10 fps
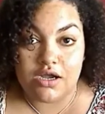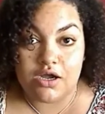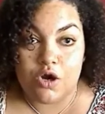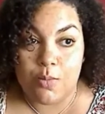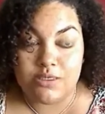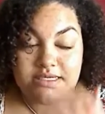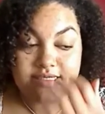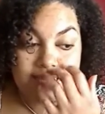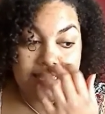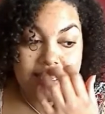Almost
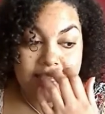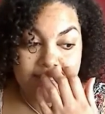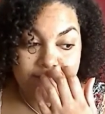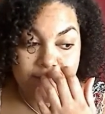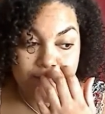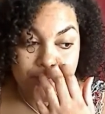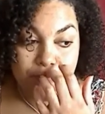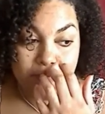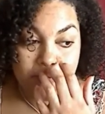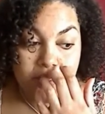like if
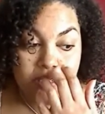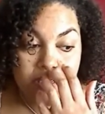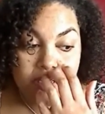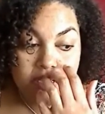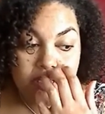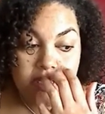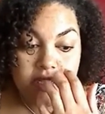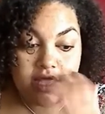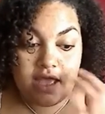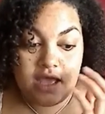you
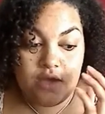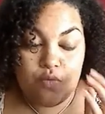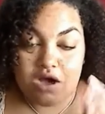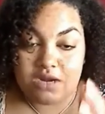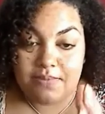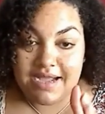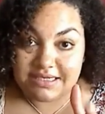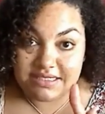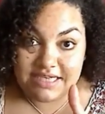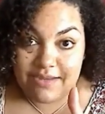walk
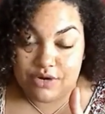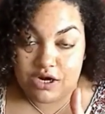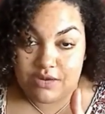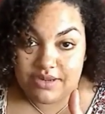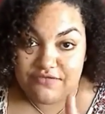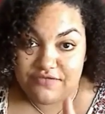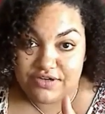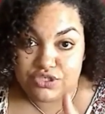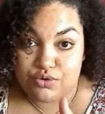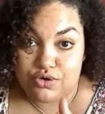past an Abercrombie and Fitch
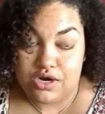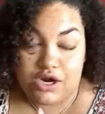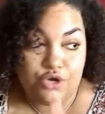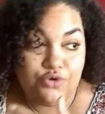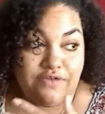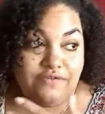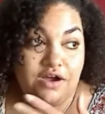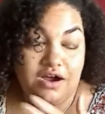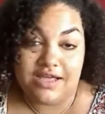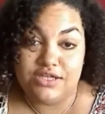store, or you have
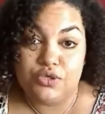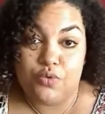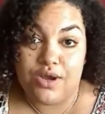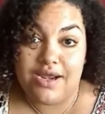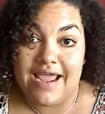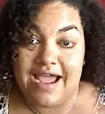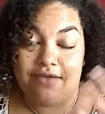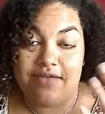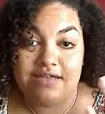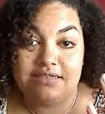gone into one, how
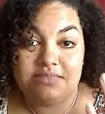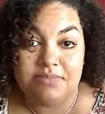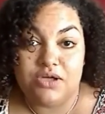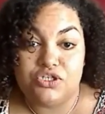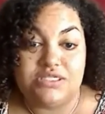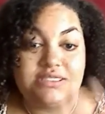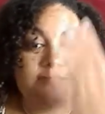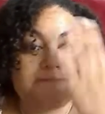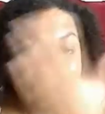that smell just